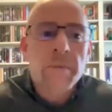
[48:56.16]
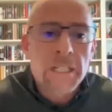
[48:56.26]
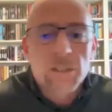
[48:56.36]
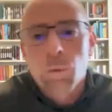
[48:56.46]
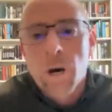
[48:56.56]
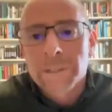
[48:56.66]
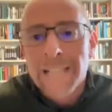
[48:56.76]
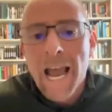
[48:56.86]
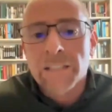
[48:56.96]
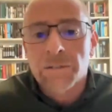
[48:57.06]
means what was
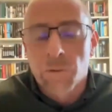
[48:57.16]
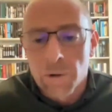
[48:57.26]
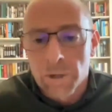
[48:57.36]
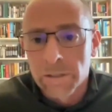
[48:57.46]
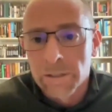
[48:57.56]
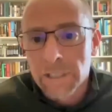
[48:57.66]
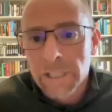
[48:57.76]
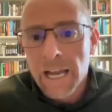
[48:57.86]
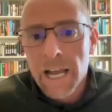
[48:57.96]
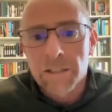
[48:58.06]
asked for.
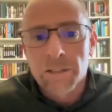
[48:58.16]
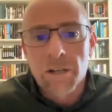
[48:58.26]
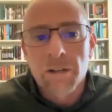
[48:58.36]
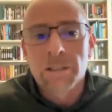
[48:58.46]
And so,